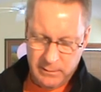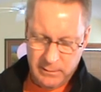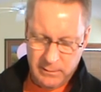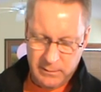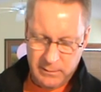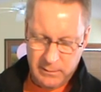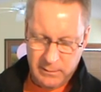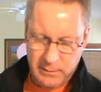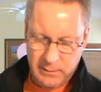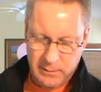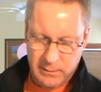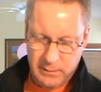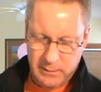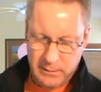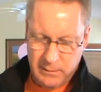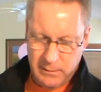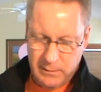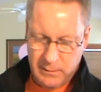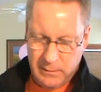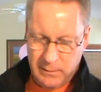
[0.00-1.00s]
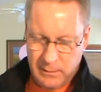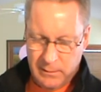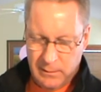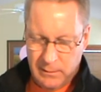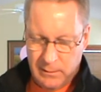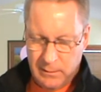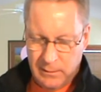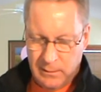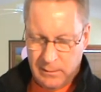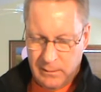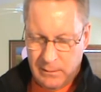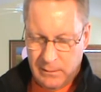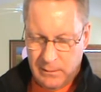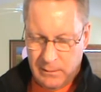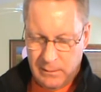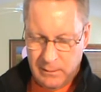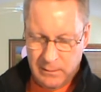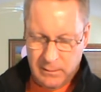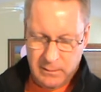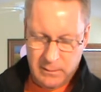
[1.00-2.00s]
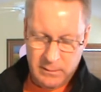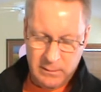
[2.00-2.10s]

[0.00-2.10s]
Nothing is said.